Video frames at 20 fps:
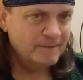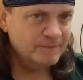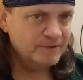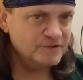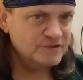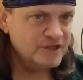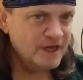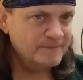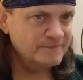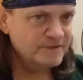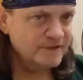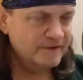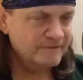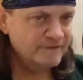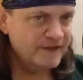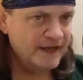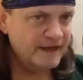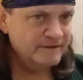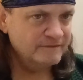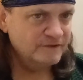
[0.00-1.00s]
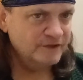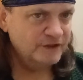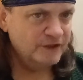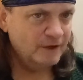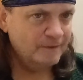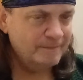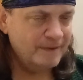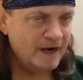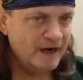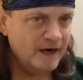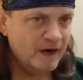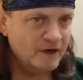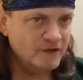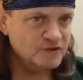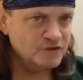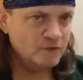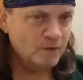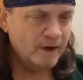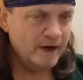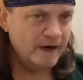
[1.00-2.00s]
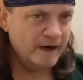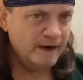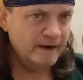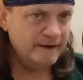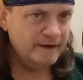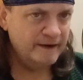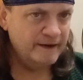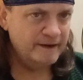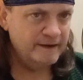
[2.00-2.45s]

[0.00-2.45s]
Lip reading: perception of that, pi r squared,